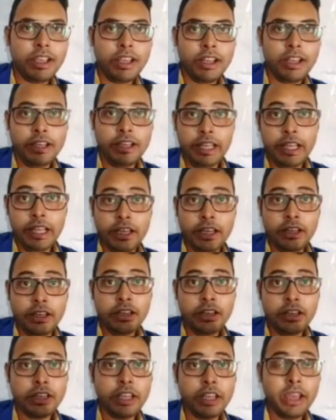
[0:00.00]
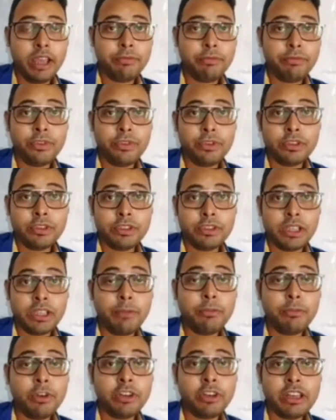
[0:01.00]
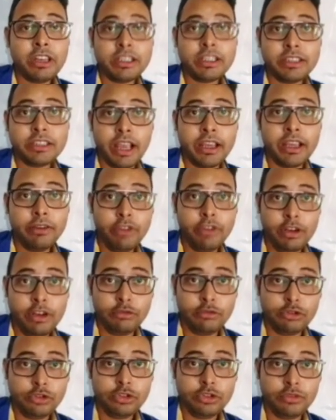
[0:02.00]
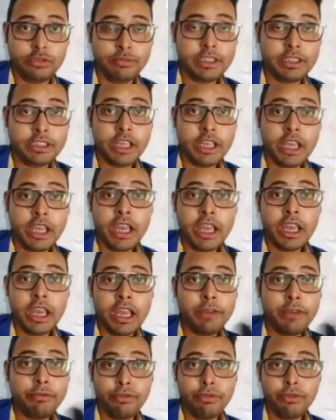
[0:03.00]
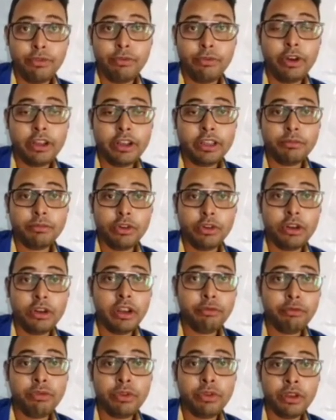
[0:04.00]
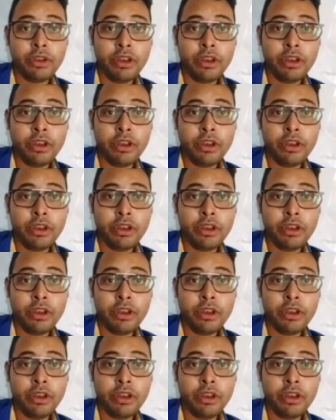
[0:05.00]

Then they have simultaneous eigenvalues. Means if, for example, if